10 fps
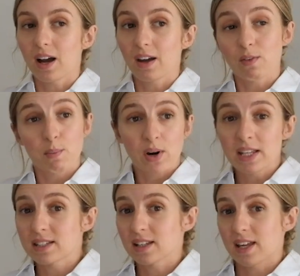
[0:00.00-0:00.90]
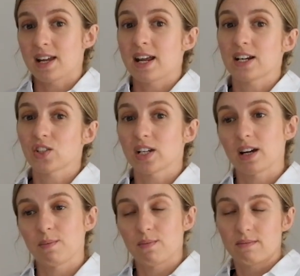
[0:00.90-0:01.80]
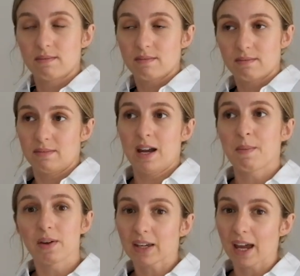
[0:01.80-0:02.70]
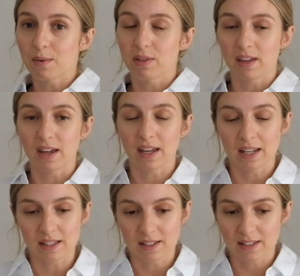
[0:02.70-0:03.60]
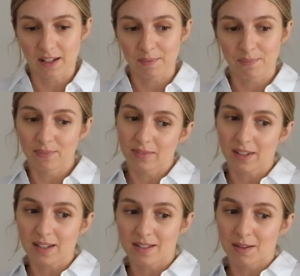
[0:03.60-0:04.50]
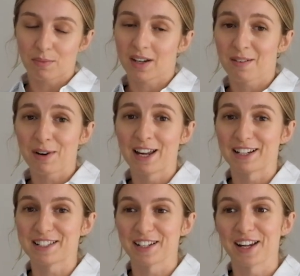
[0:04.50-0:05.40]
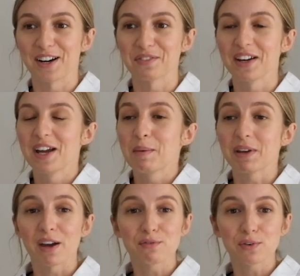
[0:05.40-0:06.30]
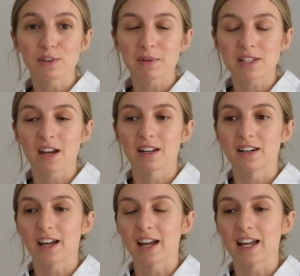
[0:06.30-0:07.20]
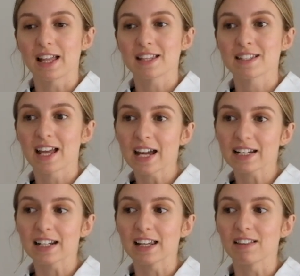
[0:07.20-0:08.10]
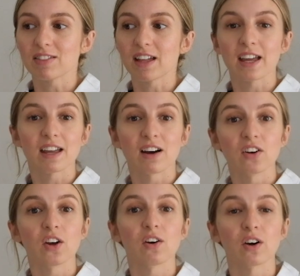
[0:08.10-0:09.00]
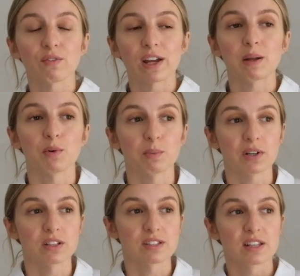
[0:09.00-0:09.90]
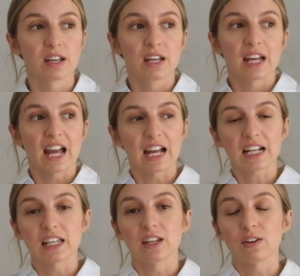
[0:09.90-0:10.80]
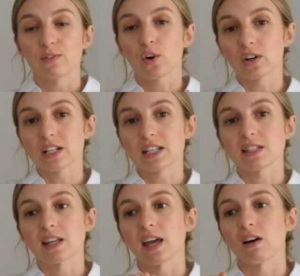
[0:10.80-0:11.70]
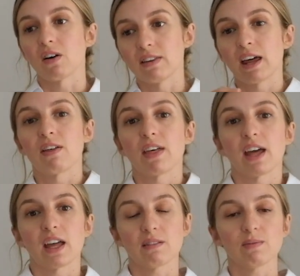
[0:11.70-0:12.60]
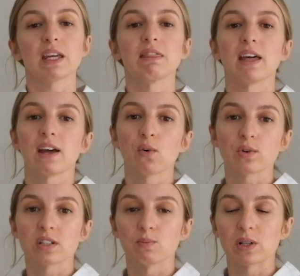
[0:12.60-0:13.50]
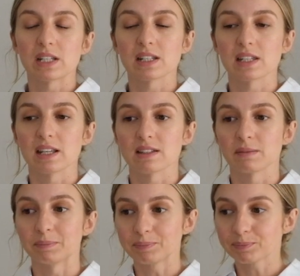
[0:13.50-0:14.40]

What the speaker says: I've embraced it, and actually I'm okay with it. It's something I'm learning to love. But yeah, I've worn them a ton. Sadly, they are no longer available because Acne have gone into sale and now they're in their autumn-winter season.